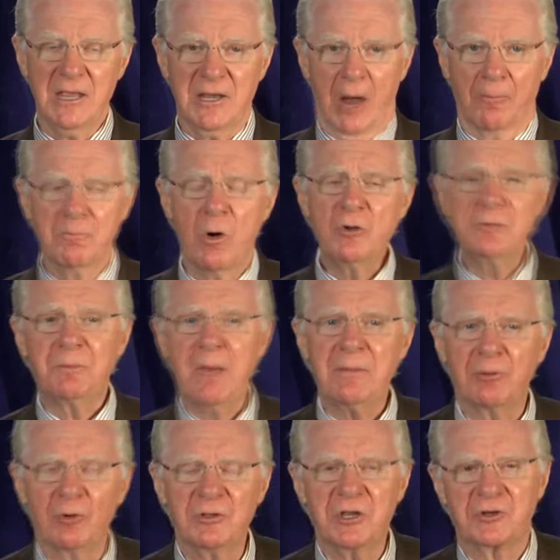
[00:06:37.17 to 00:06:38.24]
Now, most
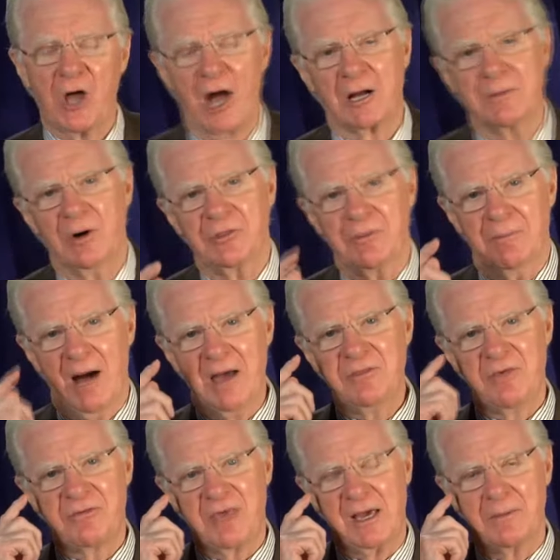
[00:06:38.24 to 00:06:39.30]
people, when you talk about the mind,
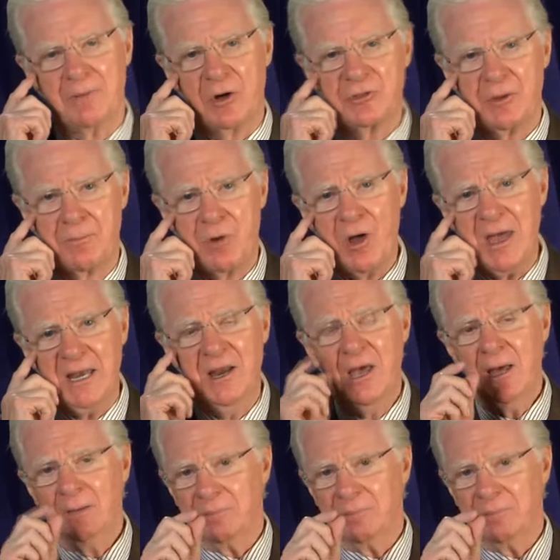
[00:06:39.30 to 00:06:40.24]
they think about the brain,